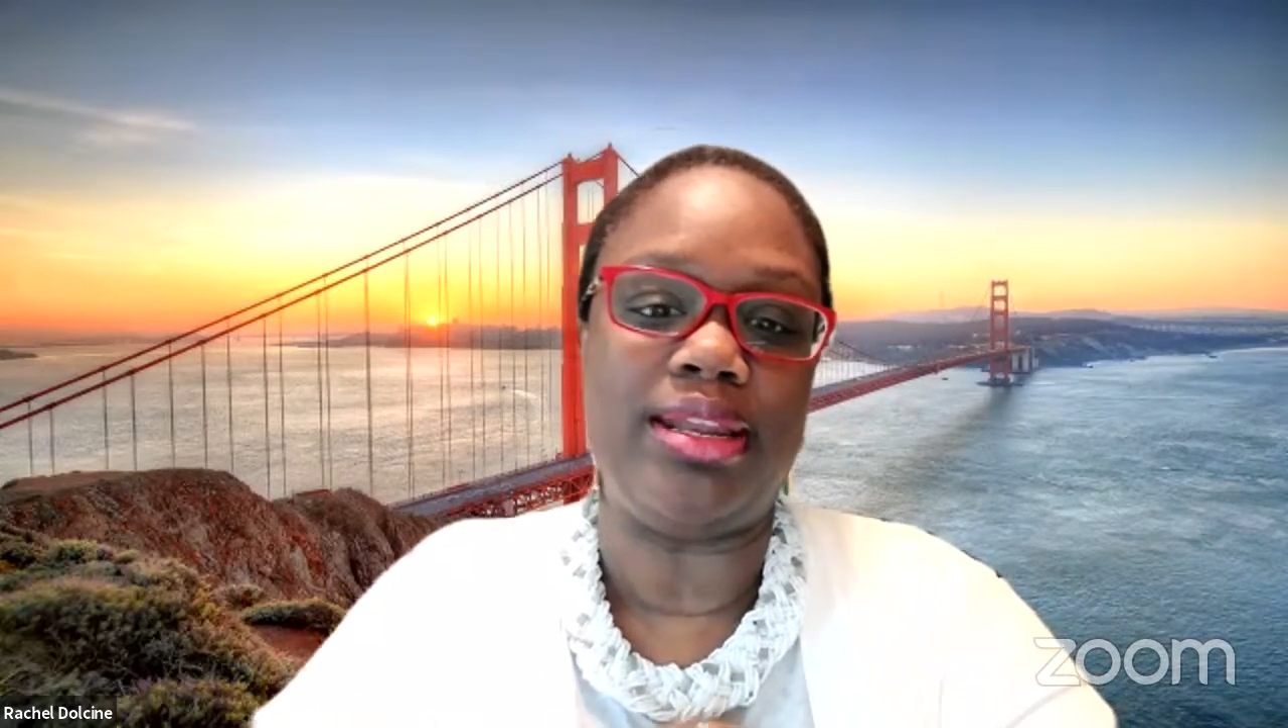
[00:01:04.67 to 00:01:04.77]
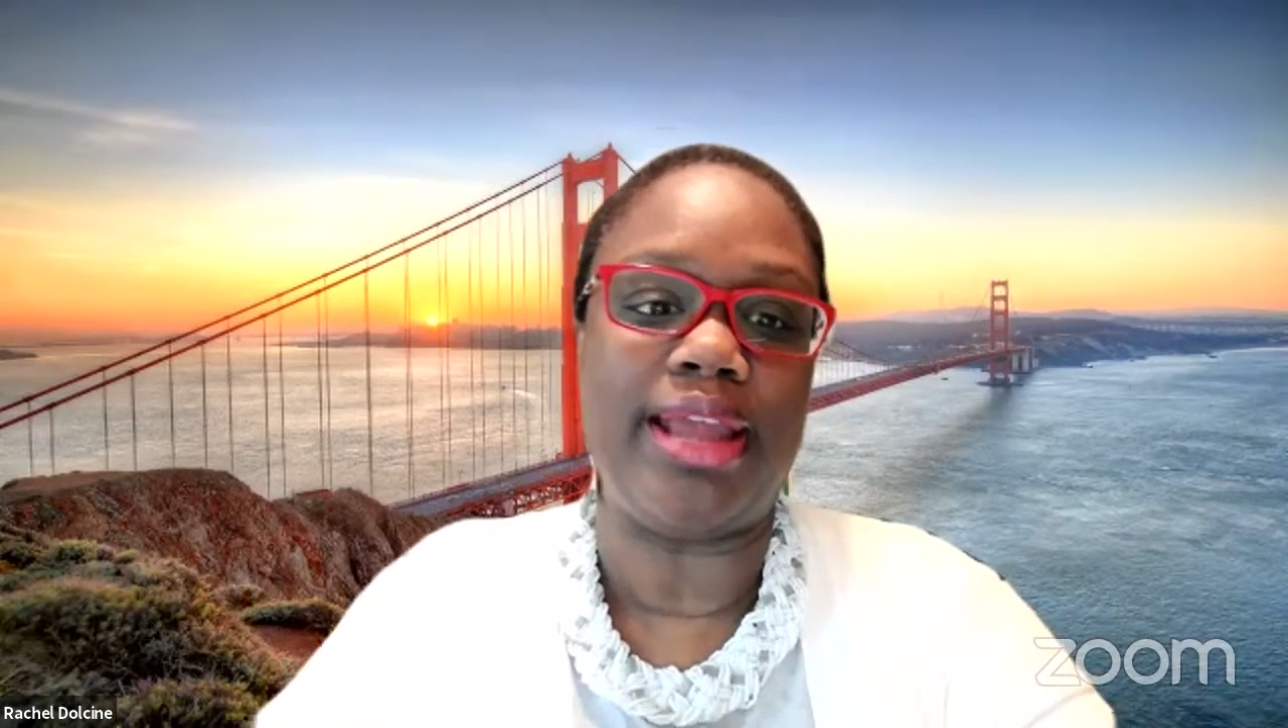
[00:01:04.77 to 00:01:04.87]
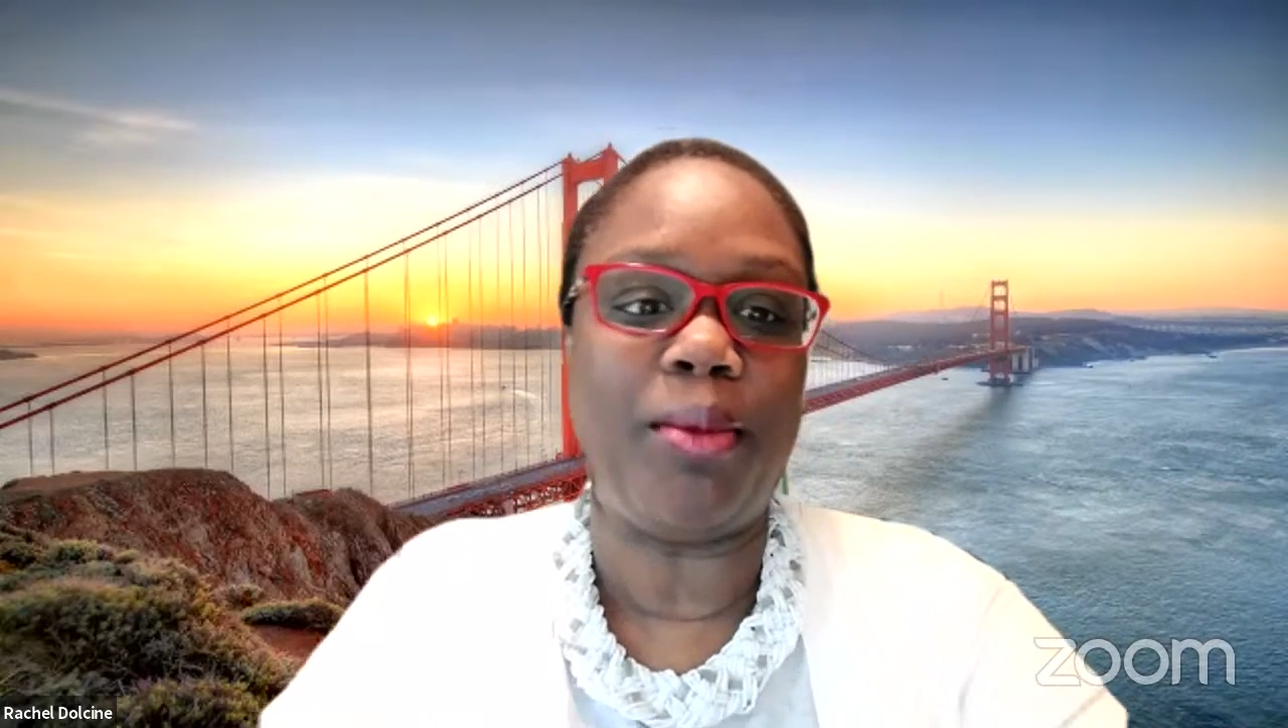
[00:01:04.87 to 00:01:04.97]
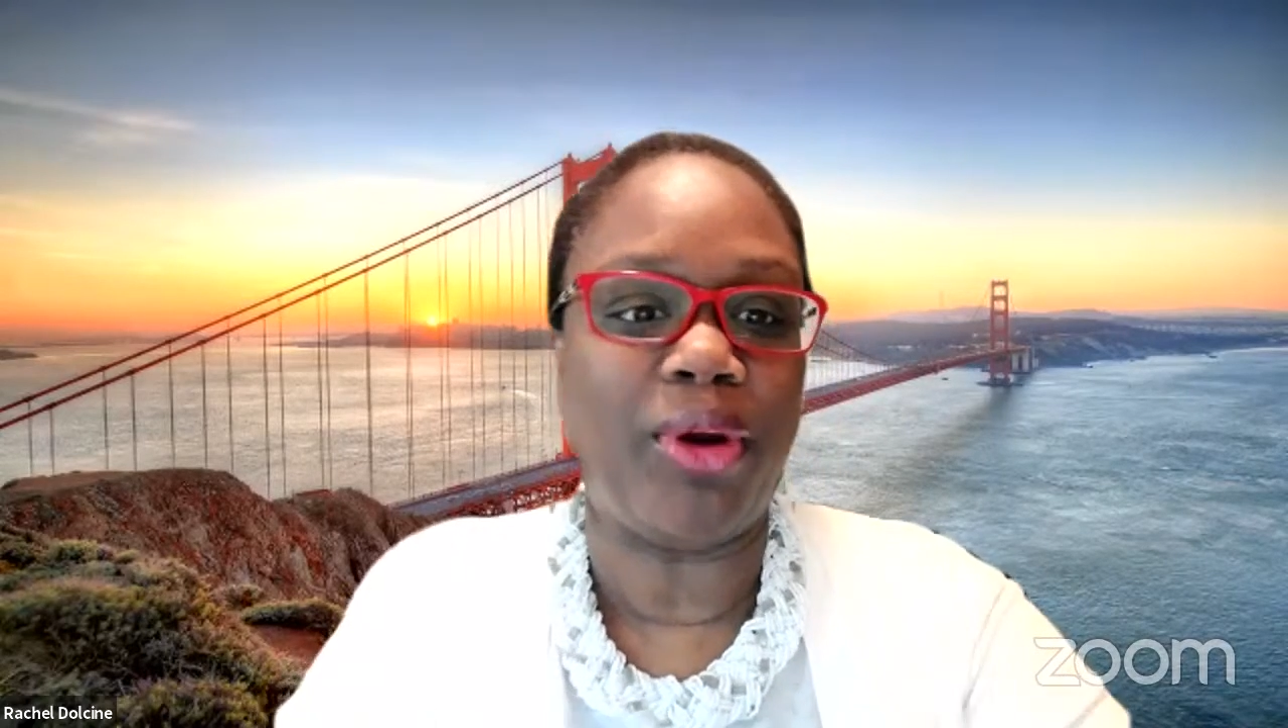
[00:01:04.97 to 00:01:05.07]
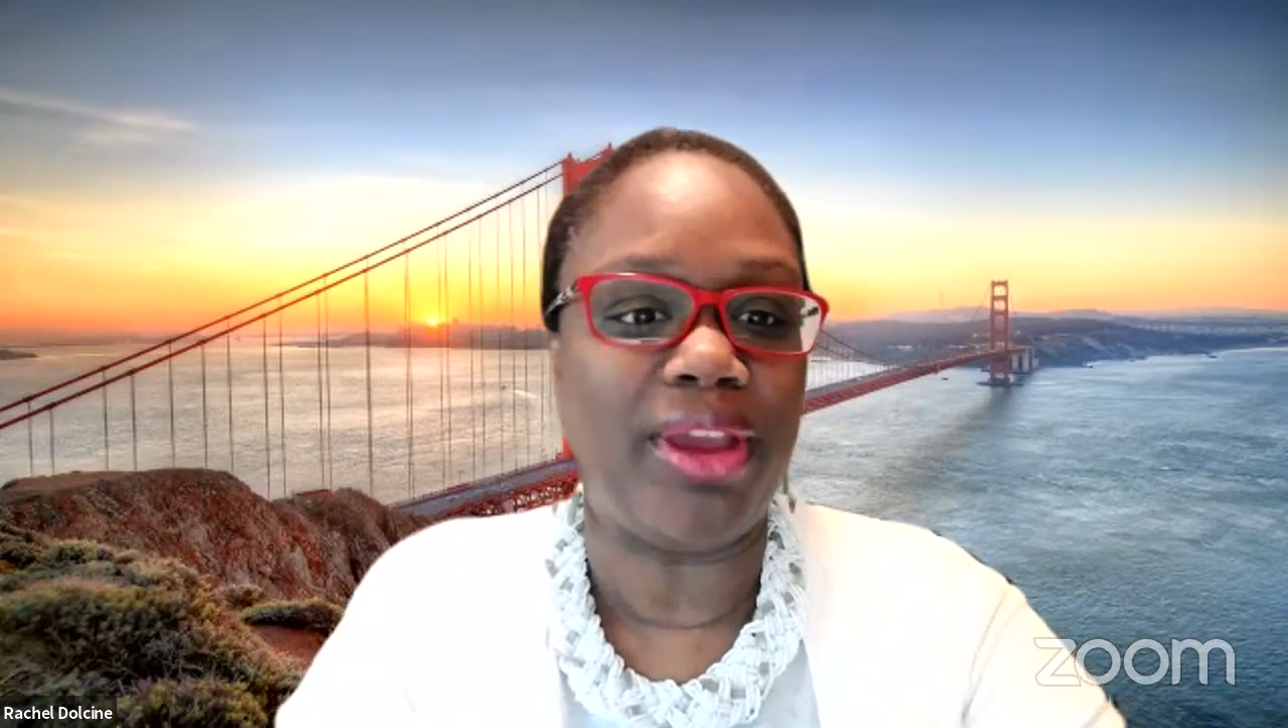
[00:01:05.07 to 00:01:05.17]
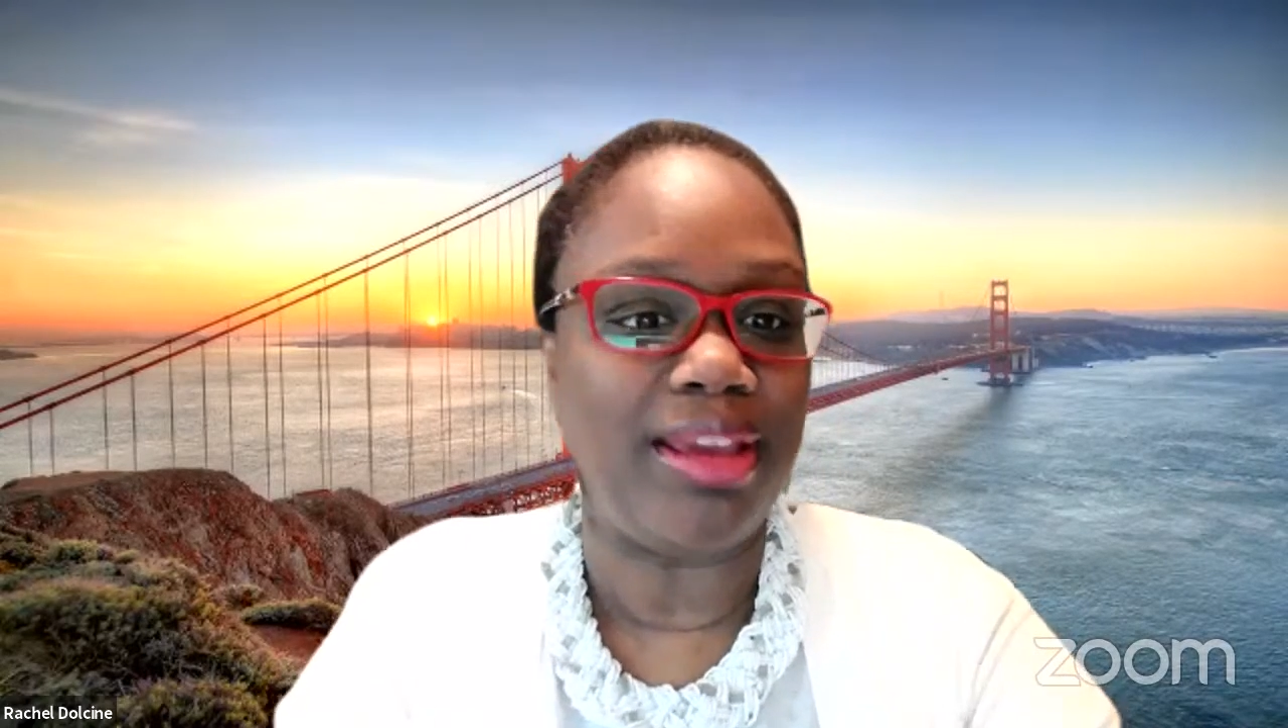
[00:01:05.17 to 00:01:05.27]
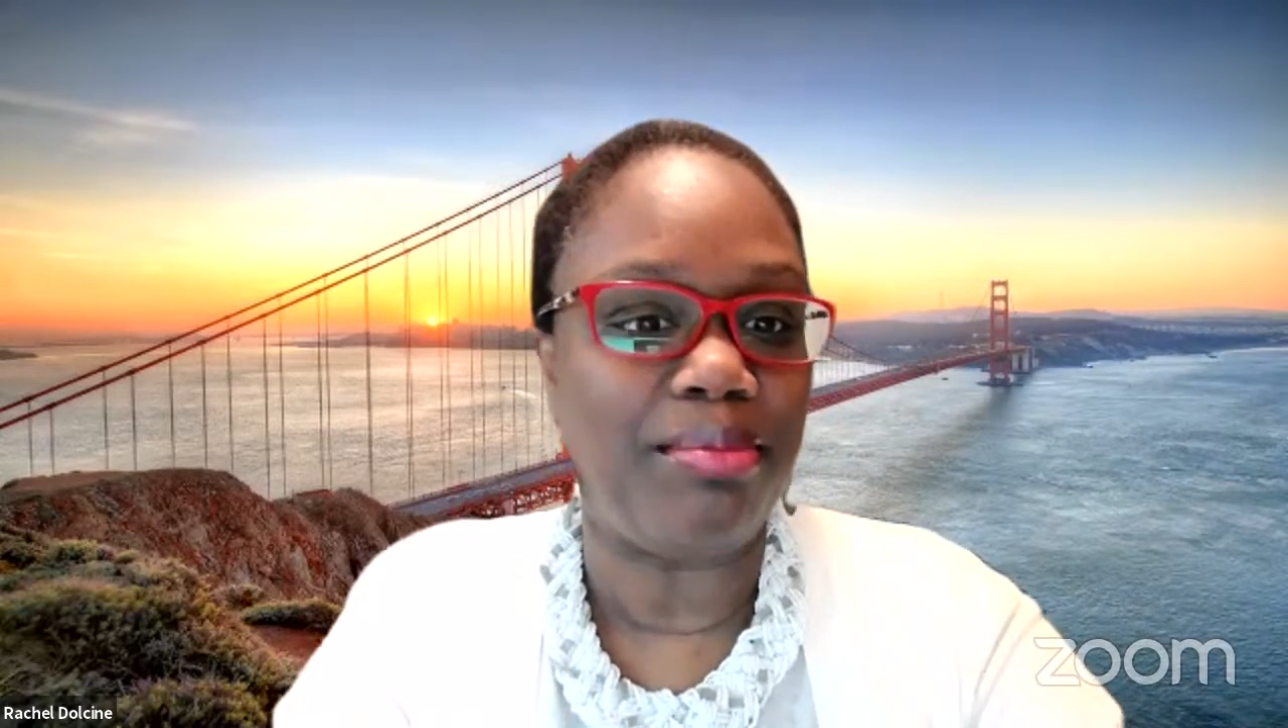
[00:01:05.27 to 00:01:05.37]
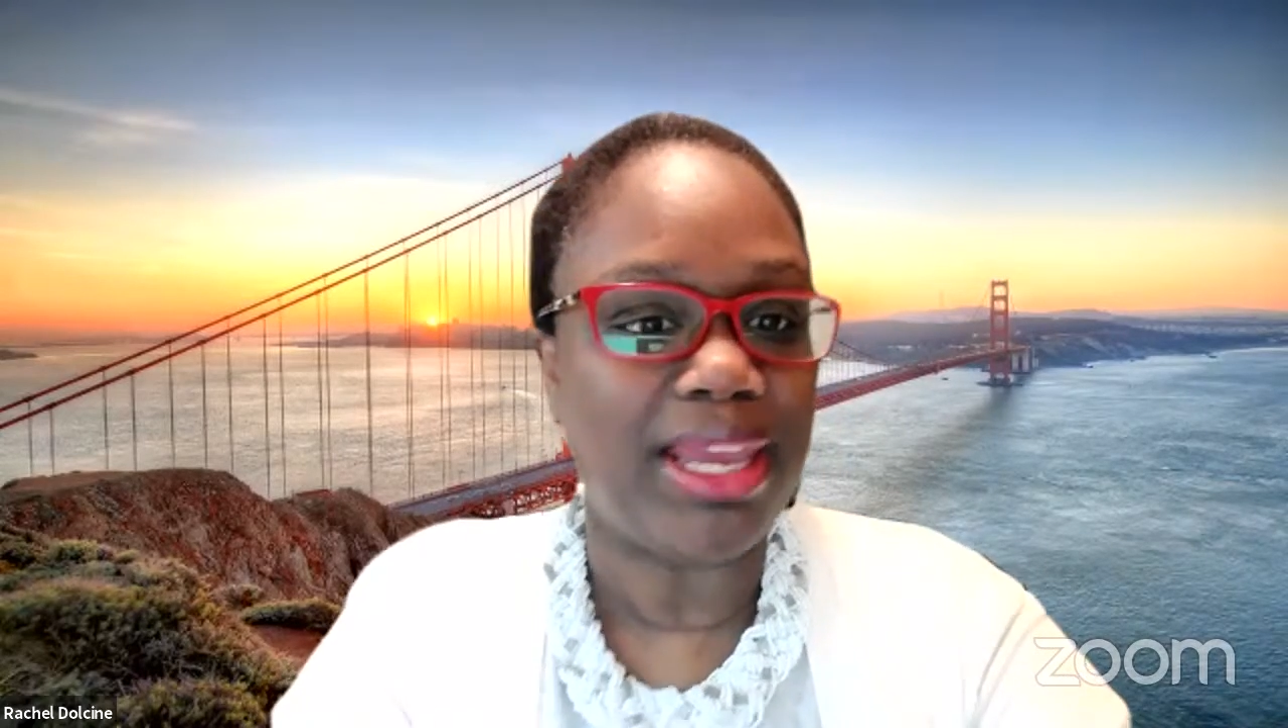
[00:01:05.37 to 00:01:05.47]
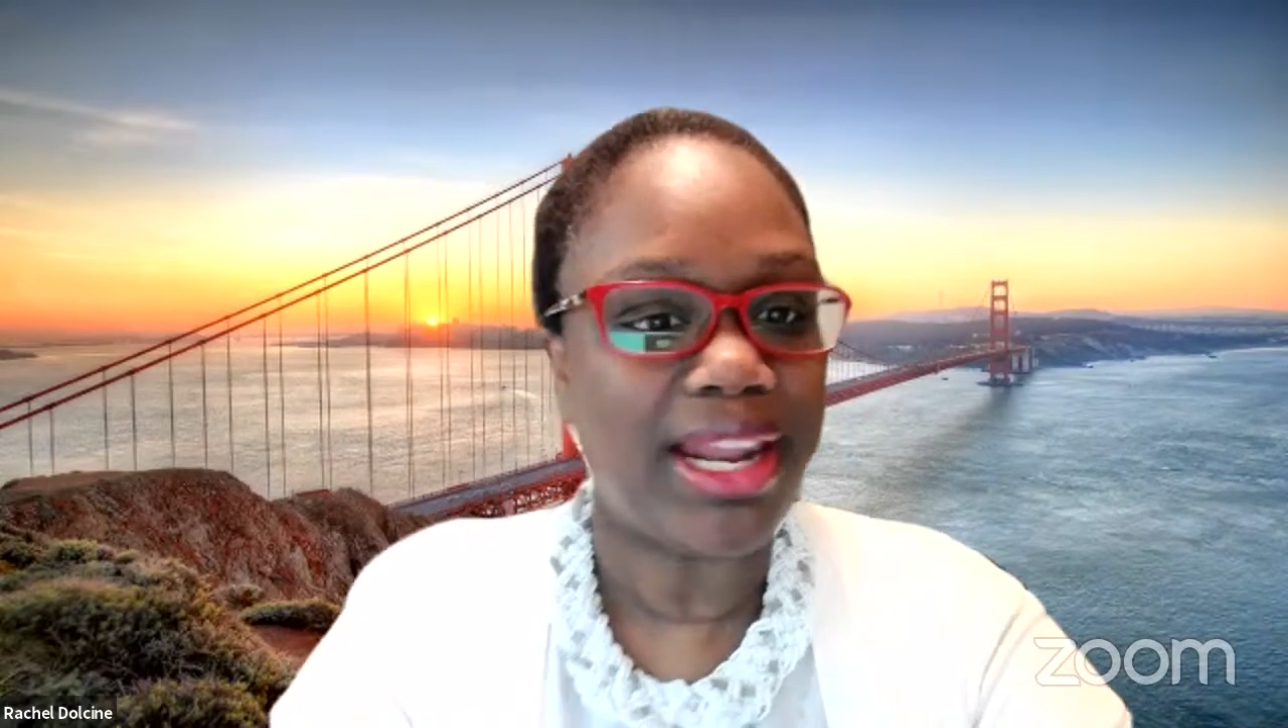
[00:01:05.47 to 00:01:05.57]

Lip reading: networking